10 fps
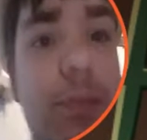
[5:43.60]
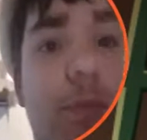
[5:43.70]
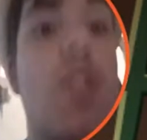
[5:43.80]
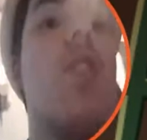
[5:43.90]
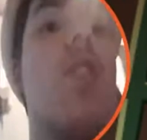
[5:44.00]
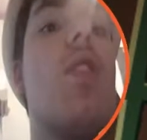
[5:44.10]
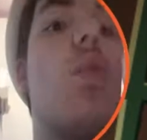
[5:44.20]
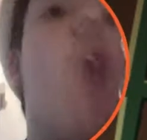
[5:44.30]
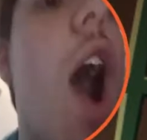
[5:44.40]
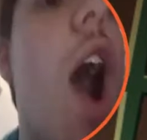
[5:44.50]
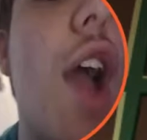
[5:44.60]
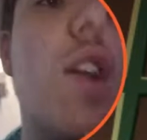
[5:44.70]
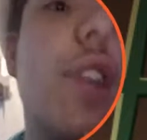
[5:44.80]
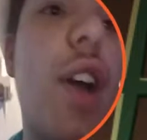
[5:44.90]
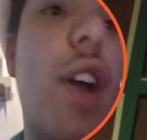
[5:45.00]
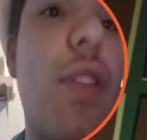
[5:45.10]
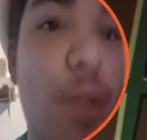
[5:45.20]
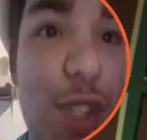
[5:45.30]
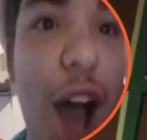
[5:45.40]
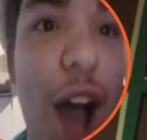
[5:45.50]
Why on the other
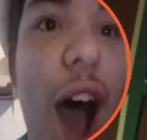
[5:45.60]
side?